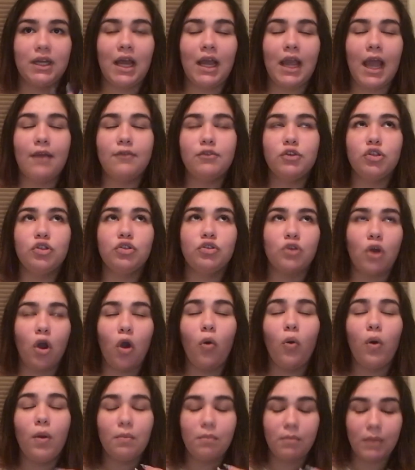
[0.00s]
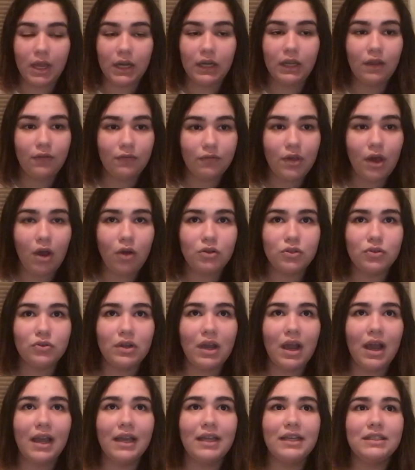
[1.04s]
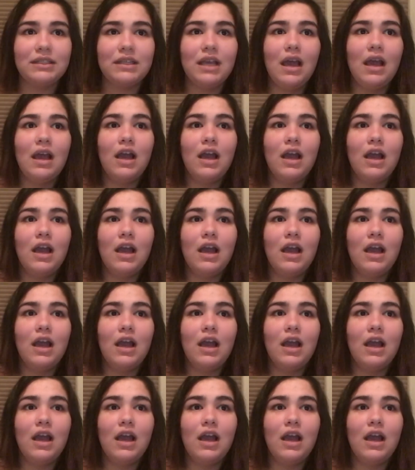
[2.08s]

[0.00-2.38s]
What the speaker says: I have so many of those, you guys.